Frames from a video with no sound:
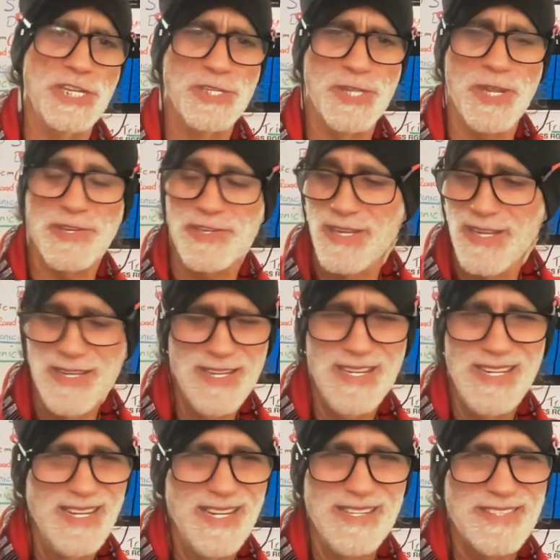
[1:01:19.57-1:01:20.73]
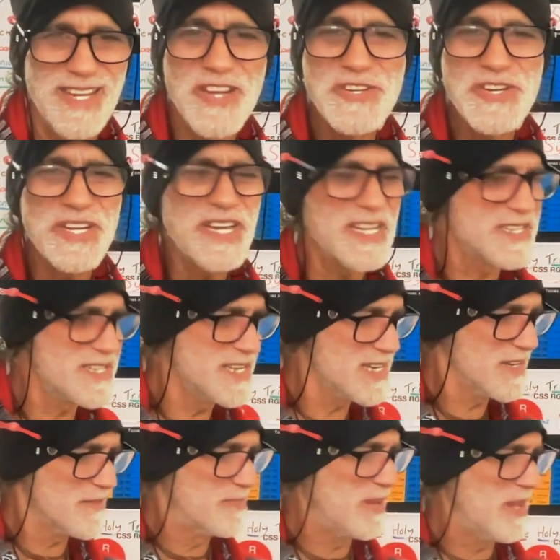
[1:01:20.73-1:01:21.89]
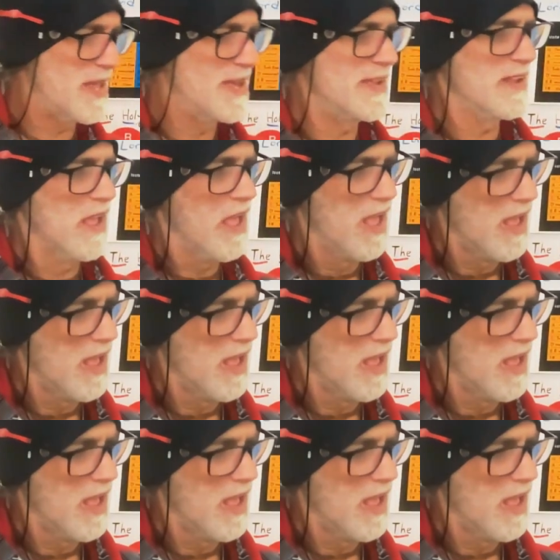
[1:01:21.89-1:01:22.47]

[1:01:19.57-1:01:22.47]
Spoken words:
he says, "Don't you get sick of playing